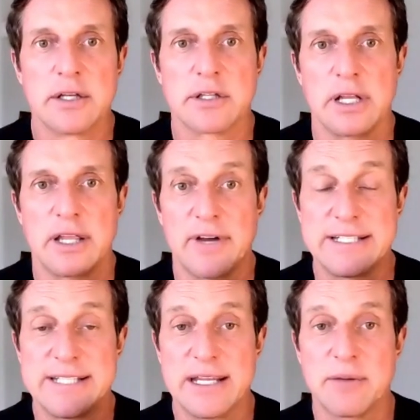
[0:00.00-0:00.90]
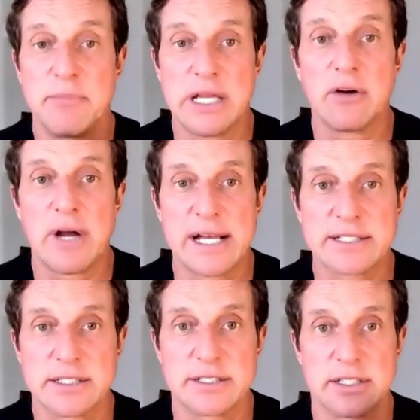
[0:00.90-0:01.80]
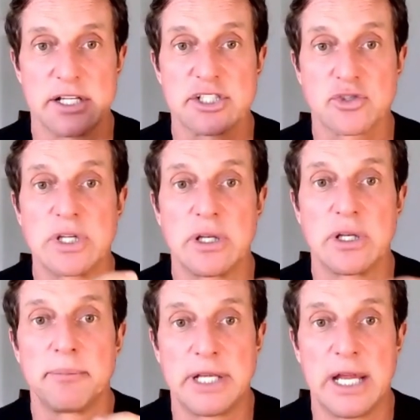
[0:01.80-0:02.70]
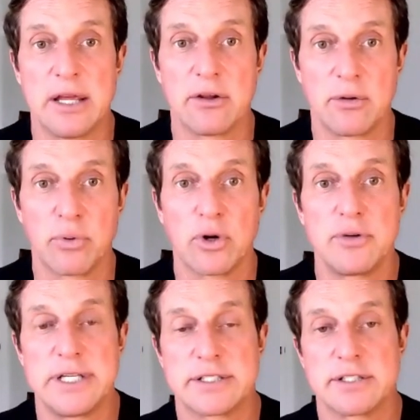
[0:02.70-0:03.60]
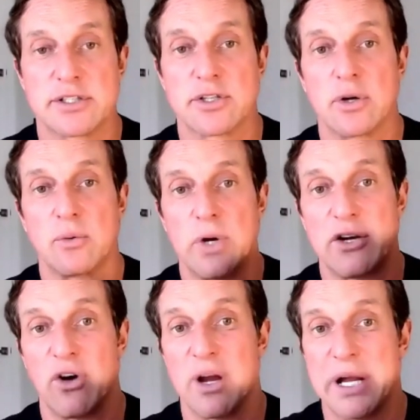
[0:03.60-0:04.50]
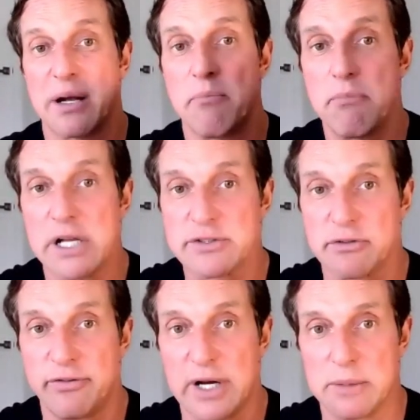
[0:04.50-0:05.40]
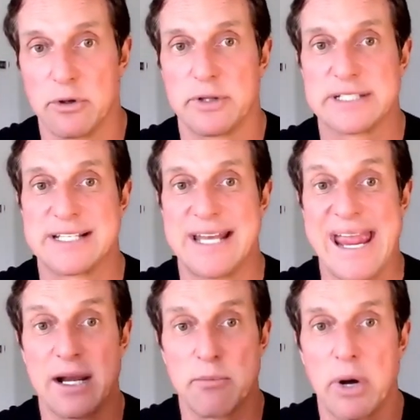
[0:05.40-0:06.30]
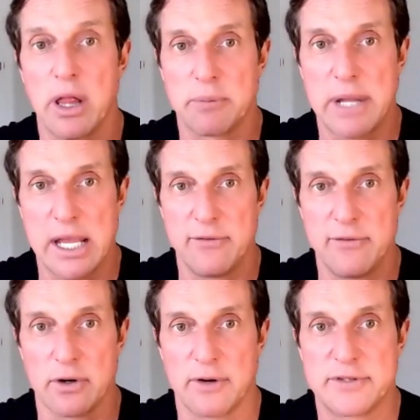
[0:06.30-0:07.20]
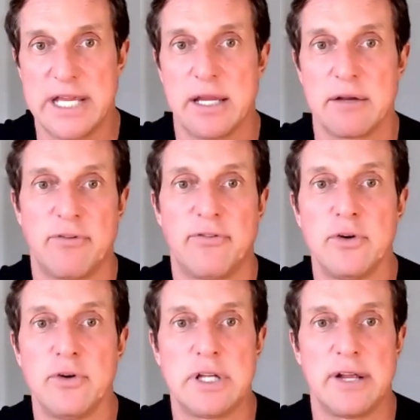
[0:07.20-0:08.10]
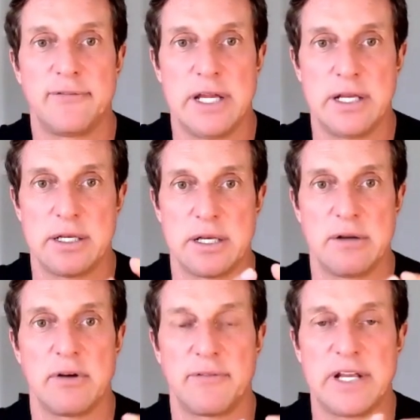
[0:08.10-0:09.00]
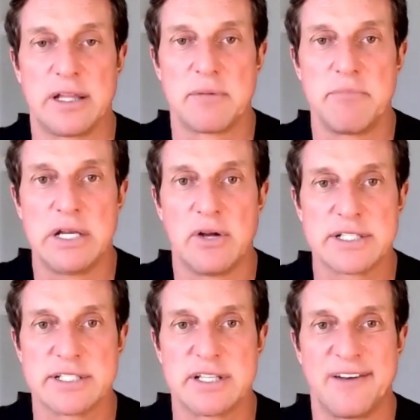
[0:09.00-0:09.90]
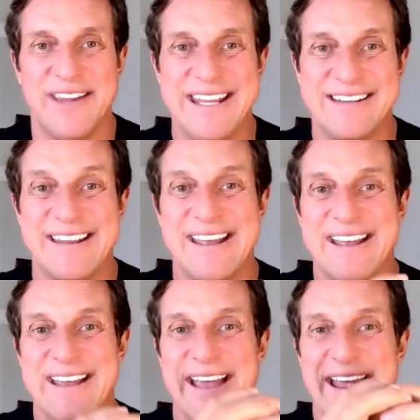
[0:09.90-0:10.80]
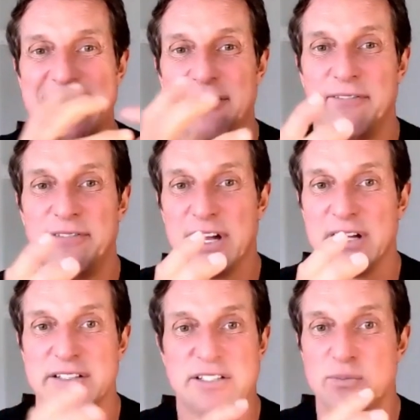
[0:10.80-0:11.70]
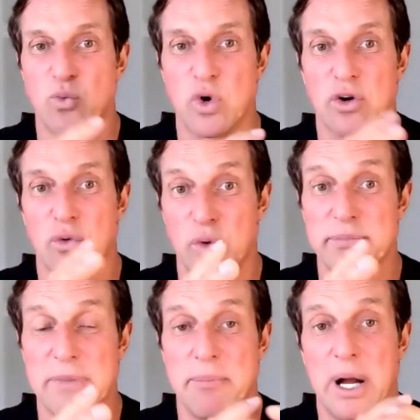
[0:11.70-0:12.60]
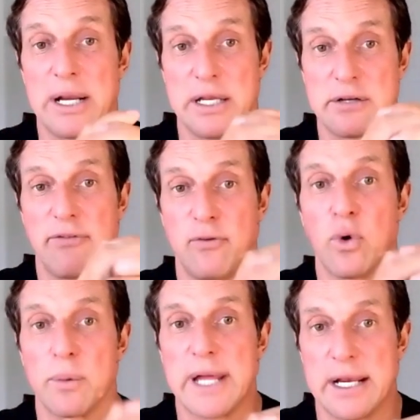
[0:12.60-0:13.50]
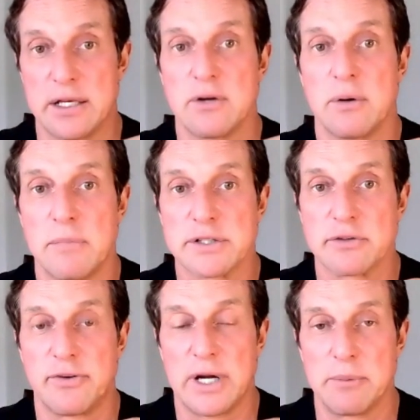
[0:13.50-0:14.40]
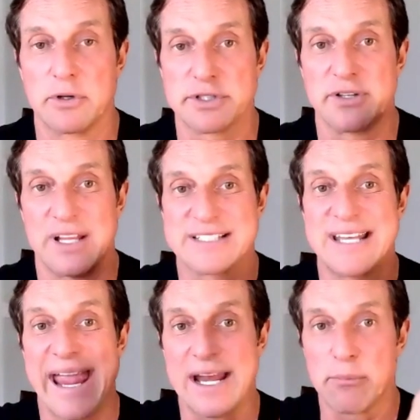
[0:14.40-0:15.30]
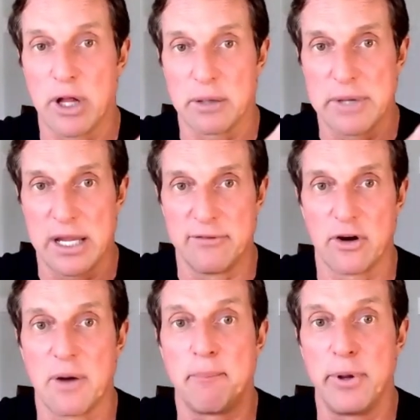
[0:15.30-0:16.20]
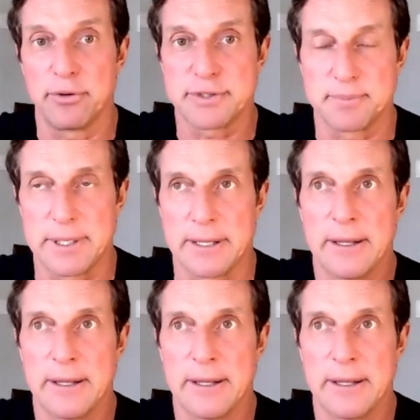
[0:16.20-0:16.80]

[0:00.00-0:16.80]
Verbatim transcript: Like if I take amino acids and I string them together in proteins in a certain way to where I make a muscle fiber, that's an anabolic behavior. I've taken food that I've eaten, I've taken amino acids that I've eaten, and I've done some work with my body to form that into a muscle fiber. So that's an anabolic behavior. I've built something.